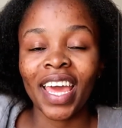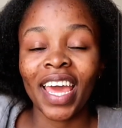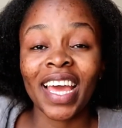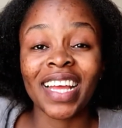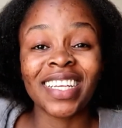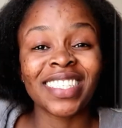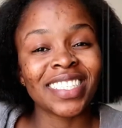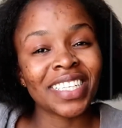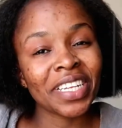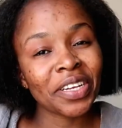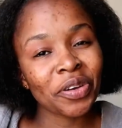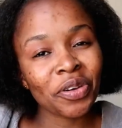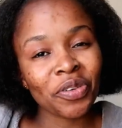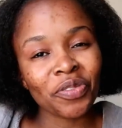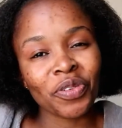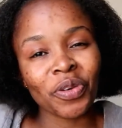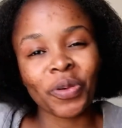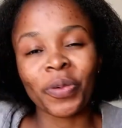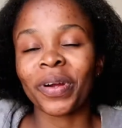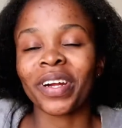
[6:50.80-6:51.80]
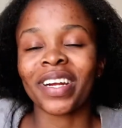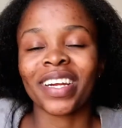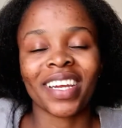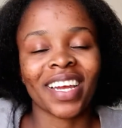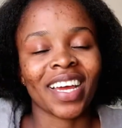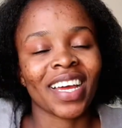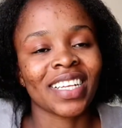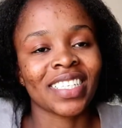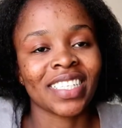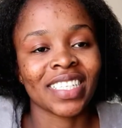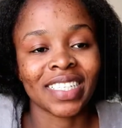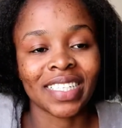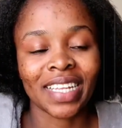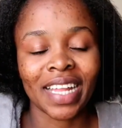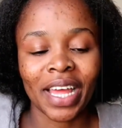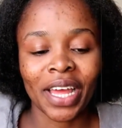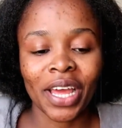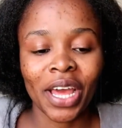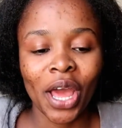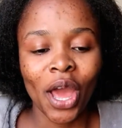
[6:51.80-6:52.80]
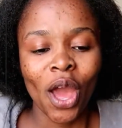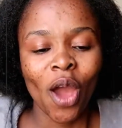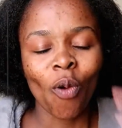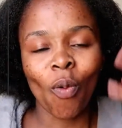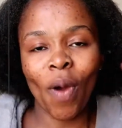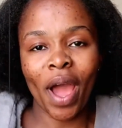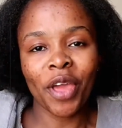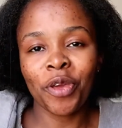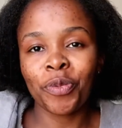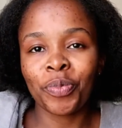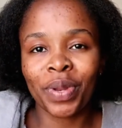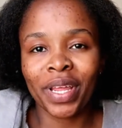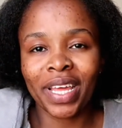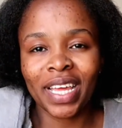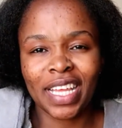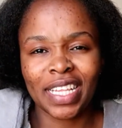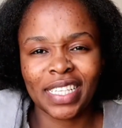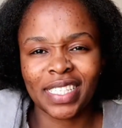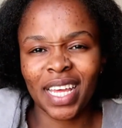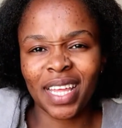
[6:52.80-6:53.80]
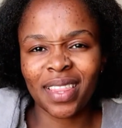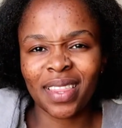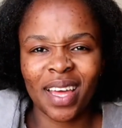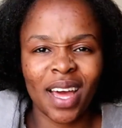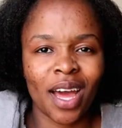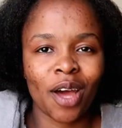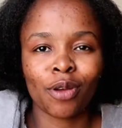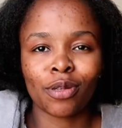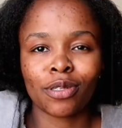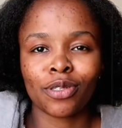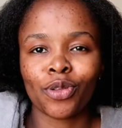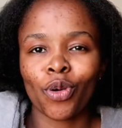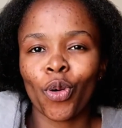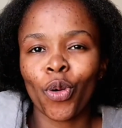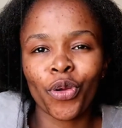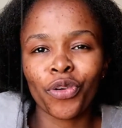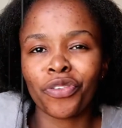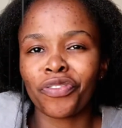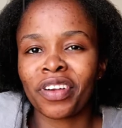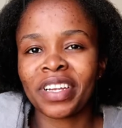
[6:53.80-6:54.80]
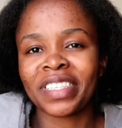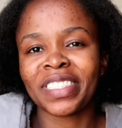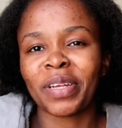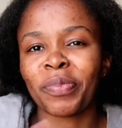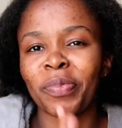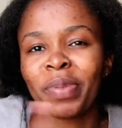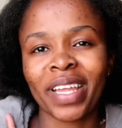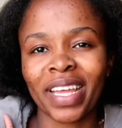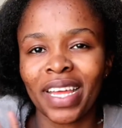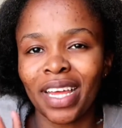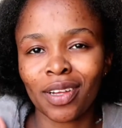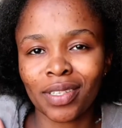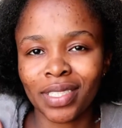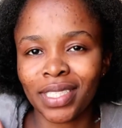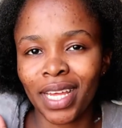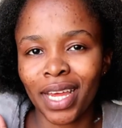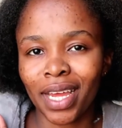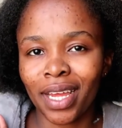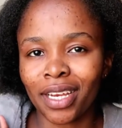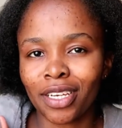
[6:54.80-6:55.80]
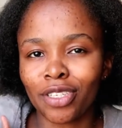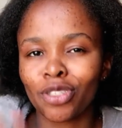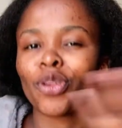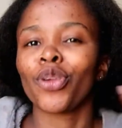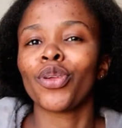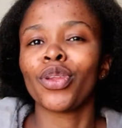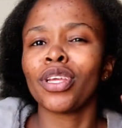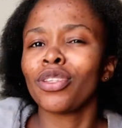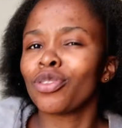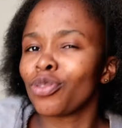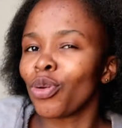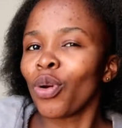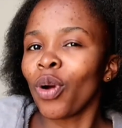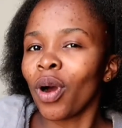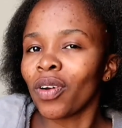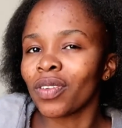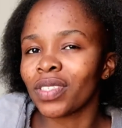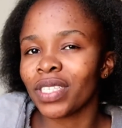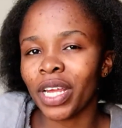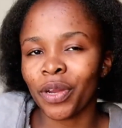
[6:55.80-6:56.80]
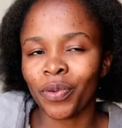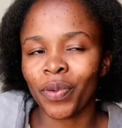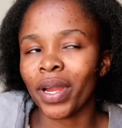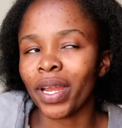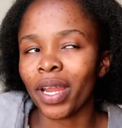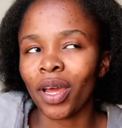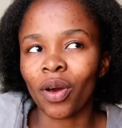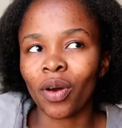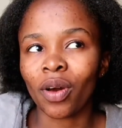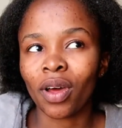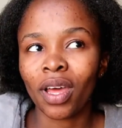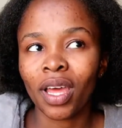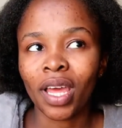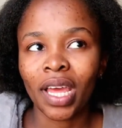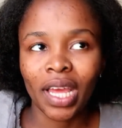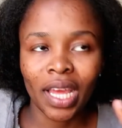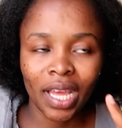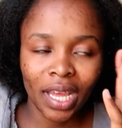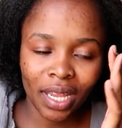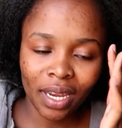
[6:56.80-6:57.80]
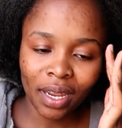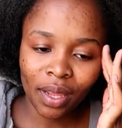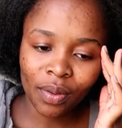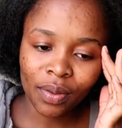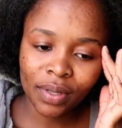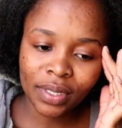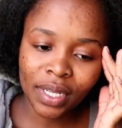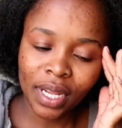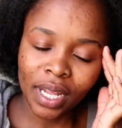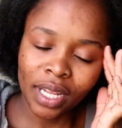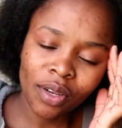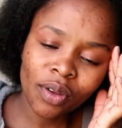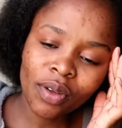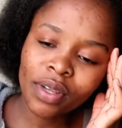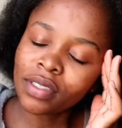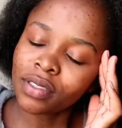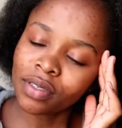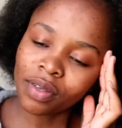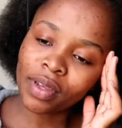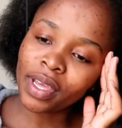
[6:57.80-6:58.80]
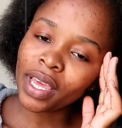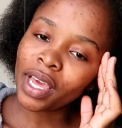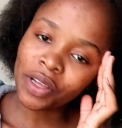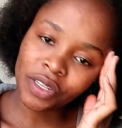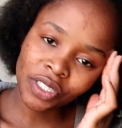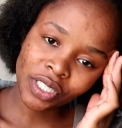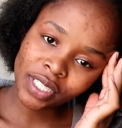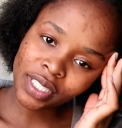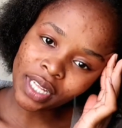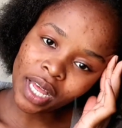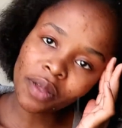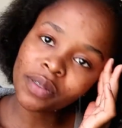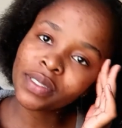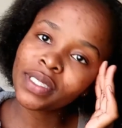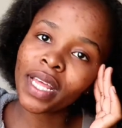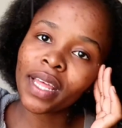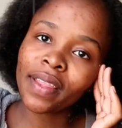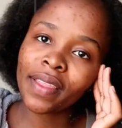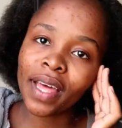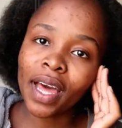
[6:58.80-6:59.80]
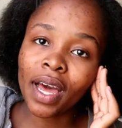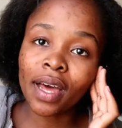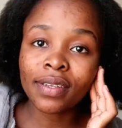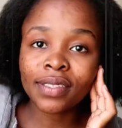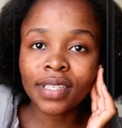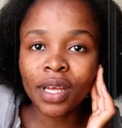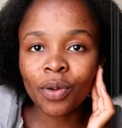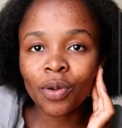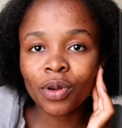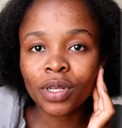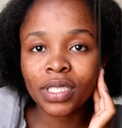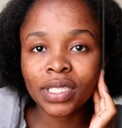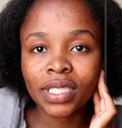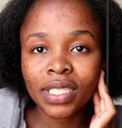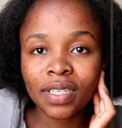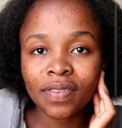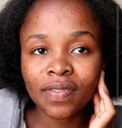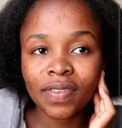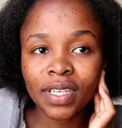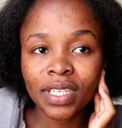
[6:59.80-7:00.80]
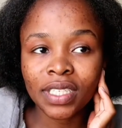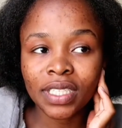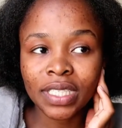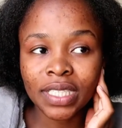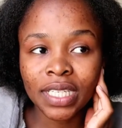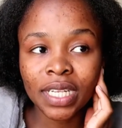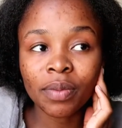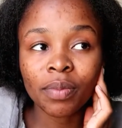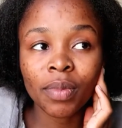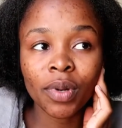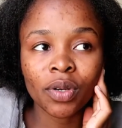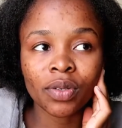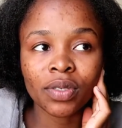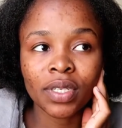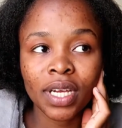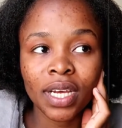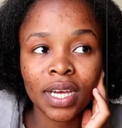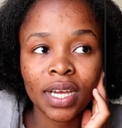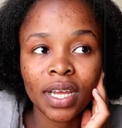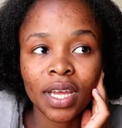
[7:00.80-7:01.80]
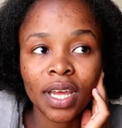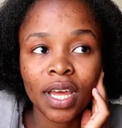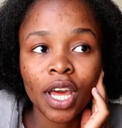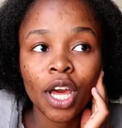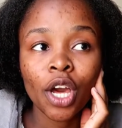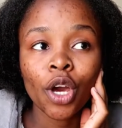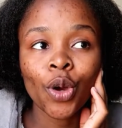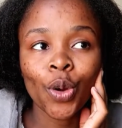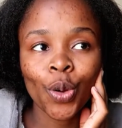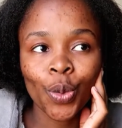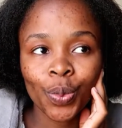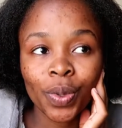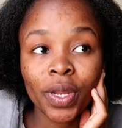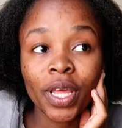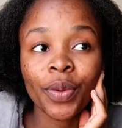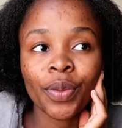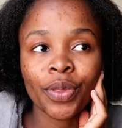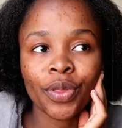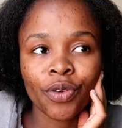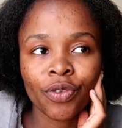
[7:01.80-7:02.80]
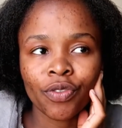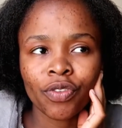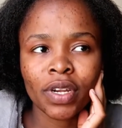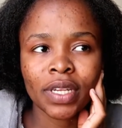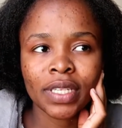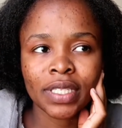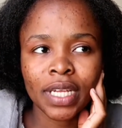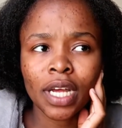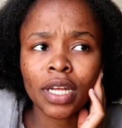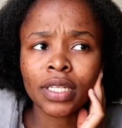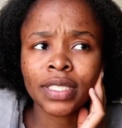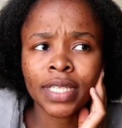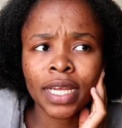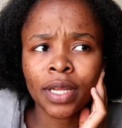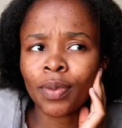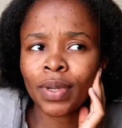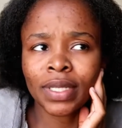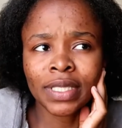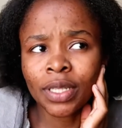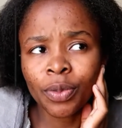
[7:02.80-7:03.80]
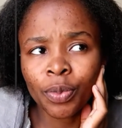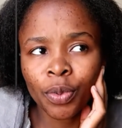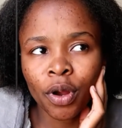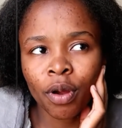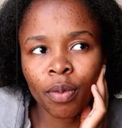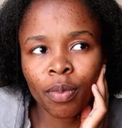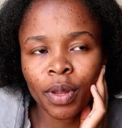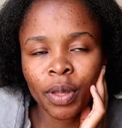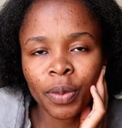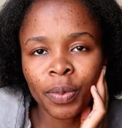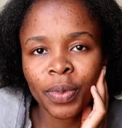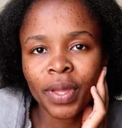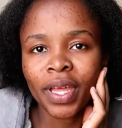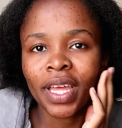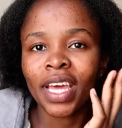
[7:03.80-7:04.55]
And she didn't go for work, and she's like, "Why are you playing inside the house? All your friends are playing outside, so you need to go outside right now." And I was like, "No, it's okay, I'll stay in the house, I'll watch TV." And she said, "Maunda, go play with your friends outside. What's the problem?"